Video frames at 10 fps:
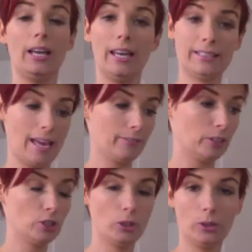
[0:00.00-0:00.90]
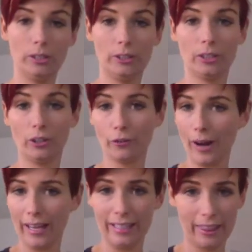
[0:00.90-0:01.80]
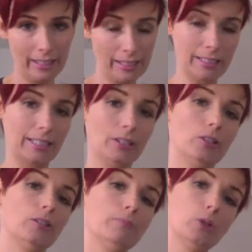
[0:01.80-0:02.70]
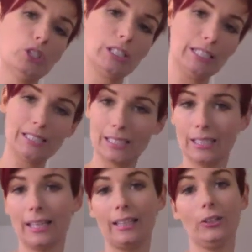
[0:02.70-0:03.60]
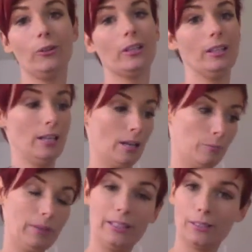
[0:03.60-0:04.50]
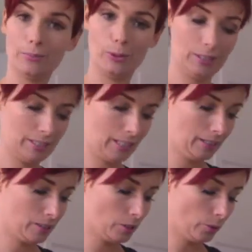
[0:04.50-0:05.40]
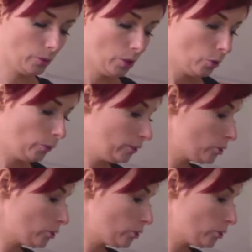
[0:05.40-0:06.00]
It's heavy duty. You can grind things in it, you can mush things in it, and you can make the smoothies in it. So we are